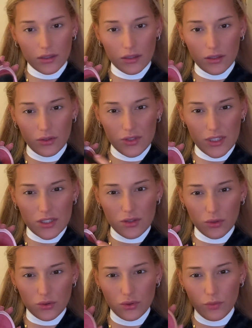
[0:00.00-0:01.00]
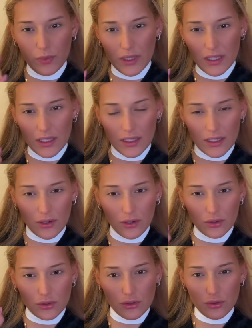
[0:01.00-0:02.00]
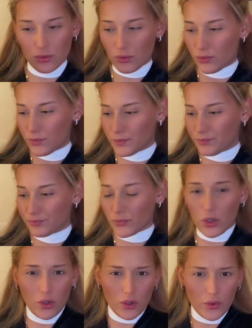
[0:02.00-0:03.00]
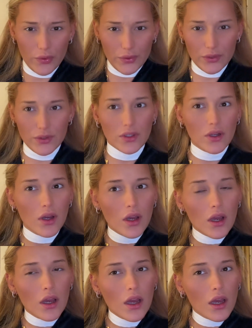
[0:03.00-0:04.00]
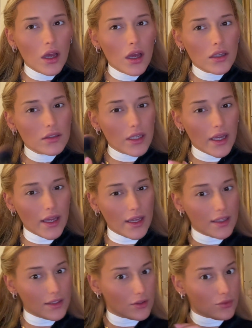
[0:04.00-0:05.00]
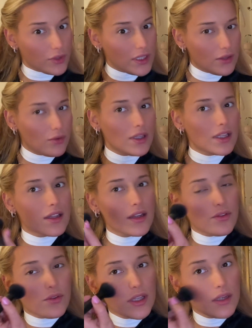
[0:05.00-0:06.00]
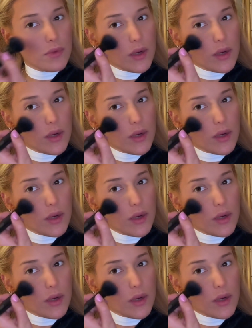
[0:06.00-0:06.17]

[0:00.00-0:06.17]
You see, it's not too pink, not too coral, and really clean my